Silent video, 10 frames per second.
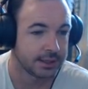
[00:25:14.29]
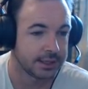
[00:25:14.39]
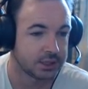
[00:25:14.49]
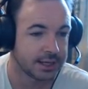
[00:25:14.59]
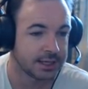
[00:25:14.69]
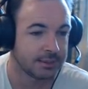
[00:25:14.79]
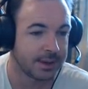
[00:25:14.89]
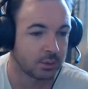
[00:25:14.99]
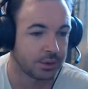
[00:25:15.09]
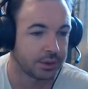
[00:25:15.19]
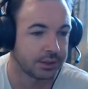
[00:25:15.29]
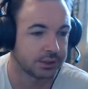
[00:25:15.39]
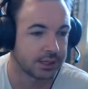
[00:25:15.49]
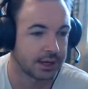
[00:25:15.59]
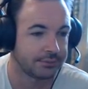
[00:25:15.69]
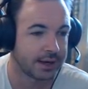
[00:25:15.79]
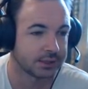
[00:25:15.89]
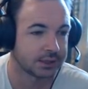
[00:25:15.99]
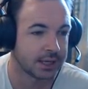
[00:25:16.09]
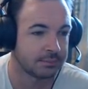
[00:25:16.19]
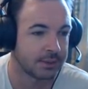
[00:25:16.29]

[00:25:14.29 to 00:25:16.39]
He's taken it back with his Farzan,